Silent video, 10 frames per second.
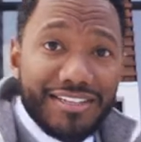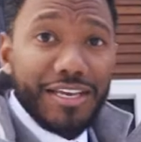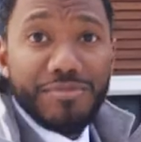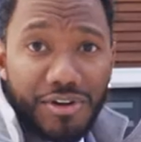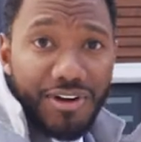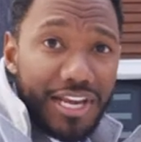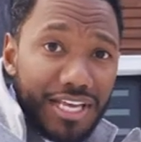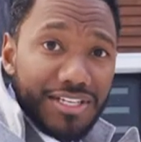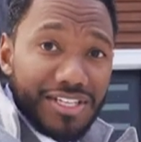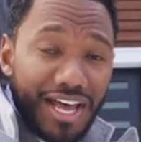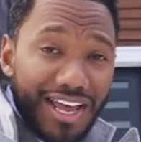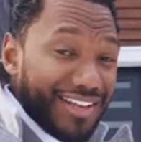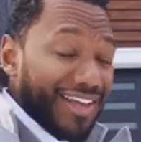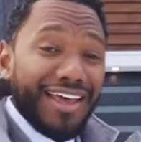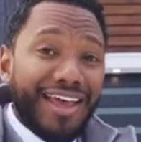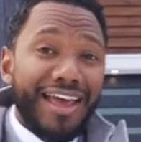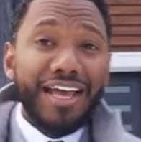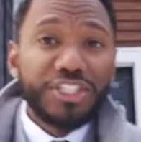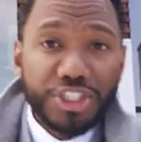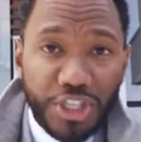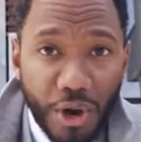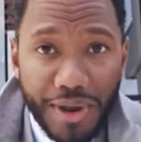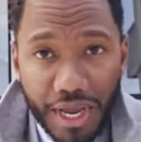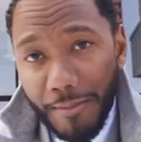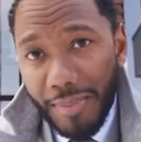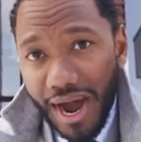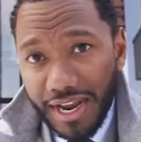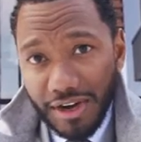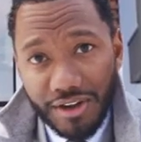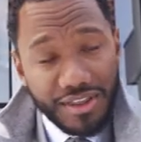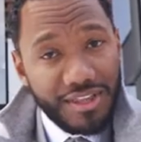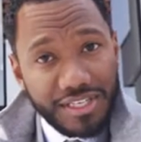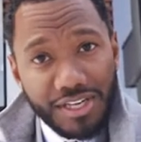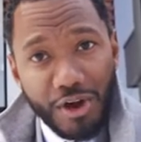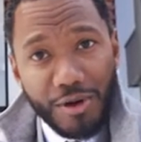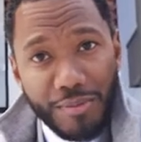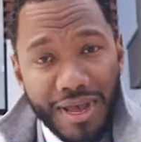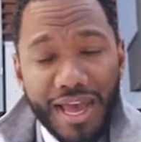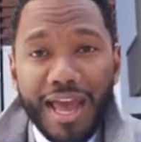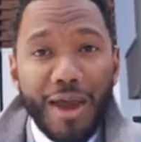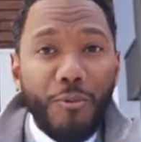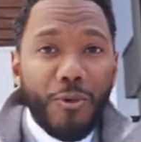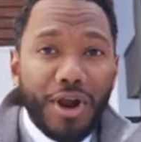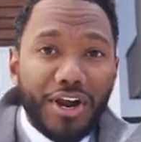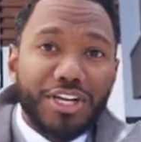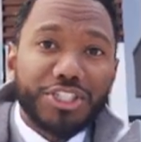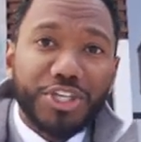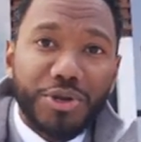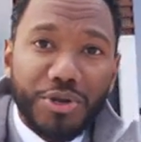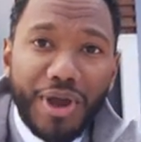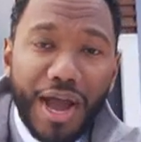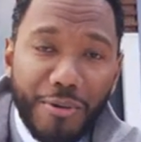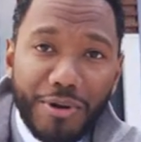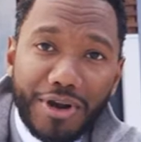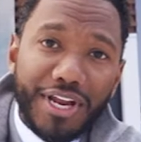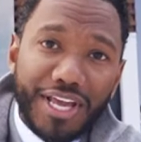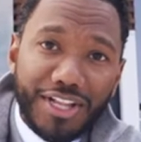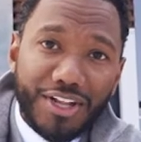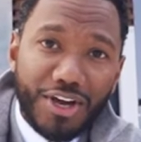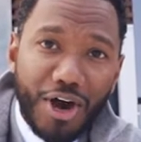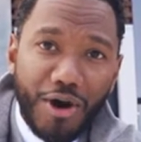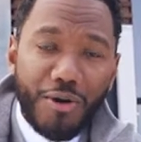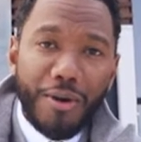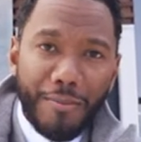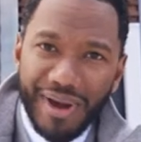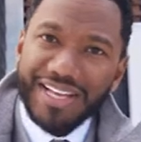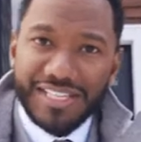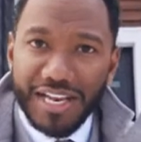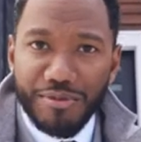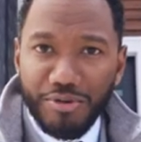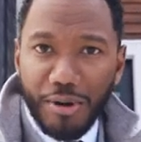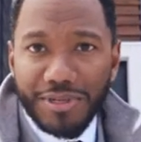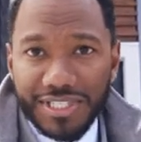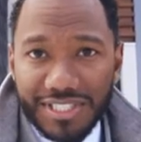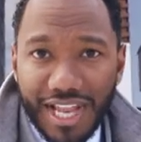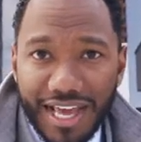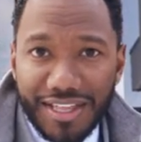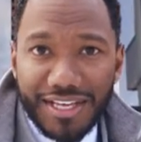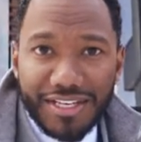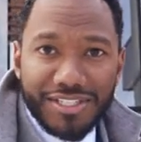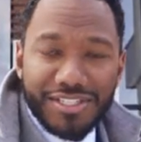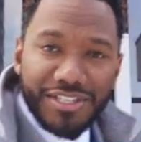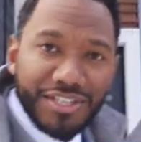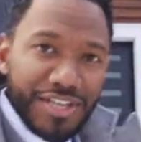team's already inside showing a buyer this home, and we're gonna show you how we're gonna hit the goal by selling properties like this.